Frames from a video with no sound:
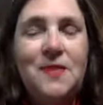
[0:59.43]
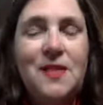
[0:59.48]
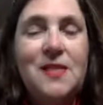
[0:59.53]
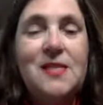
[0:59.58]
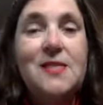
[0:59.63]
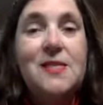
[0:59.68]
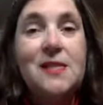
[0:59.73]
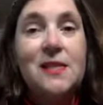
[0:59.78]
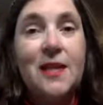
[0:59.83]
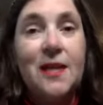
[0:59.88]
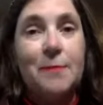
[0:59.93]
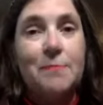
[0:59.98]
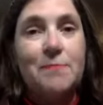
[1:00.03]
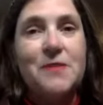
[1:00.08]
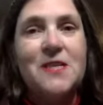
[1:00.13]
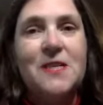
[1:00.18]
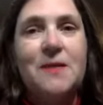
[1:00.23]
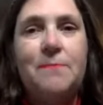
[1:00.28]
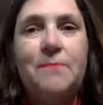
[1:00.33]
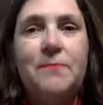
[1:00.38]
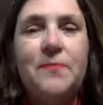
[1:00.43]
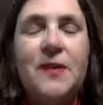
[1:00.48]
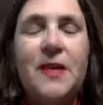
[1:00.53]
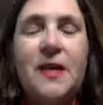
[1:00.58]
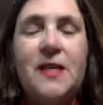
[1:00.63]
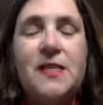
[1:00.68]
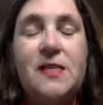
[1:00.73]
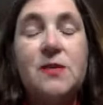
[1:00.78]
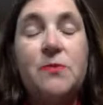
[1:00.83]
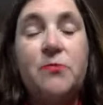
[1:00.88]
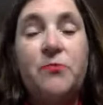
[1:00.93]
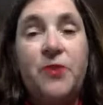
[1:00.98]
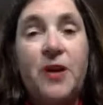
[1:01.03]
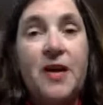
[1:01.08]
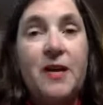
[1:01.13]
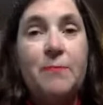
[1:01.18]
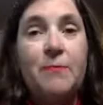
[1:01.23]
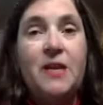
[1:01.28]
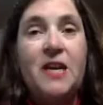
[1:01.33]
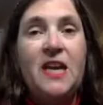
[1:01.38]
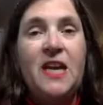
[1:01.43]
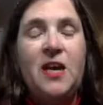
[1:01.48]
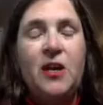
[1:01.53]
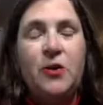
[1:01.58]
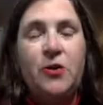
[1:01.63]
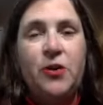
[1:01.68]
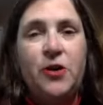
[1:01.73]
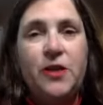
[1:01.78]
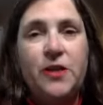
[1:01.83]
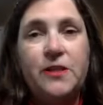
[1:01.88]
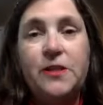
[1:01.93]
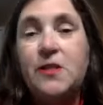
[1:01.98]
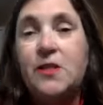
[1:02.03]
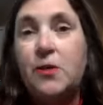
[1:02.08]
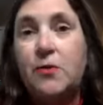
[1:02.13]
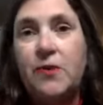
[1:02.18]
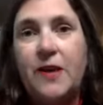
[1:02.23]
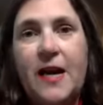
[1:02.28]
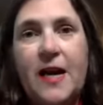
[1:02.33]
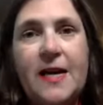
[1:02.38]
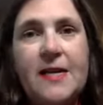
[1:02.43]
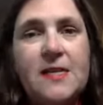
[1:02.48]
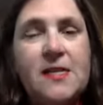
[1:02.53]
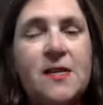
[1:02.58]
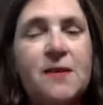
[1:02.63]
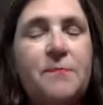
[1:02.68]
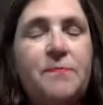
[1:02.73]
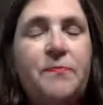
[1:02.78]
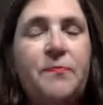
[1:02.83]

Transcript: slipped on some vitamin E oil, don't ask,